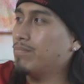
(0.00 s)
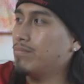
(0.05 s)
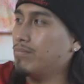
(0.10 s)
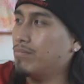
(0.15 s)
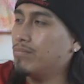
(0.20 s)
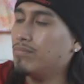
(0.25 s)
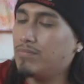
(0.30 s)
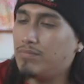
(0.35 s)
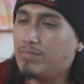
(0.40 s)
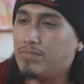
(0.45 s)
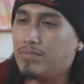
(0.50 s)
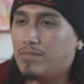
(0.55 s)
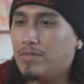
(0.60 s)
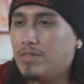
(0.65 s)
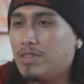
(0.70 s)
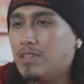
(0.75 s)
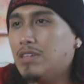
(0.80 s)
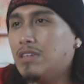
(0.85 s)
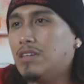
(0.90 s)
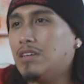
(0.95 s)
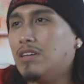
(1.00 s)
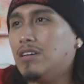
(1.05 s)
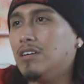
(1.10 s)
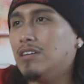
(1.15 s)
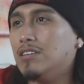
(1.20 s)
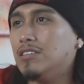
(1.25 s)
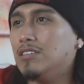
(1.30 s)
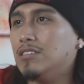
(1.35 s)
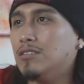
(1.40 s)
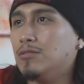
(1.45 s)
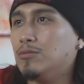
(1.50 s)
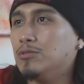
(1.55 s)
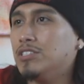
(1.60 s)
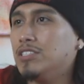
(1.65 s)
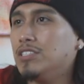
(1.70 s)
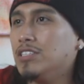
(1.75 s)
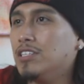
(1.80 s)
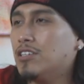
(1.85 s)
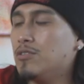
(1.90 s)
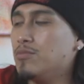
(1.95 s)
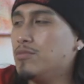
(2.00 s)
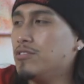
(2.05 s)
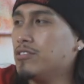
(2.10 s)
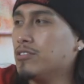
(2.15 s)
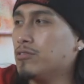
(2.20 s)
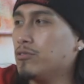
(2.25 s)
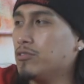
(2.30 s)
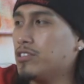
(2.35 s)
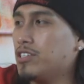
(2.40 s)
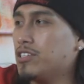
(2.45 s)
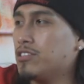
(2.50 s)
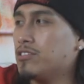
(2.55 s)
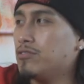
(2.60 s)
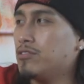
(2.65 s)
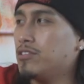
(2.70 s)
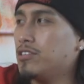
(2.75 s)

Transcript: mm-hmm. and mixes. Uh, what's in like your music rotation right